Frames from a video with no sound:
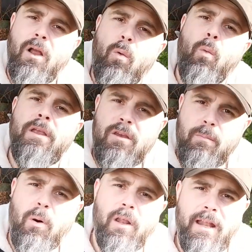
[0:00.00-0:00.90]
when you
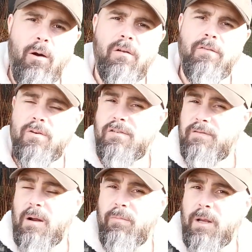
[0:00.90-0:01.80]
pull it out of those
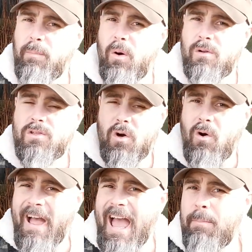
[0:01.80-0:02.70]
fabric pots or
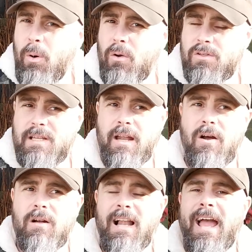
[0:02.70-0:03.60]
air pots that
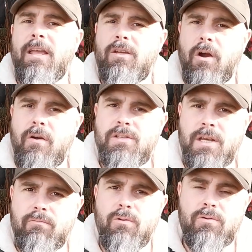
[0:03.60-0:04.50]
are
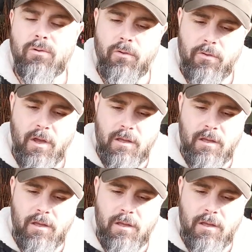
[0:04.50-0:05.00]
encouraging root growth,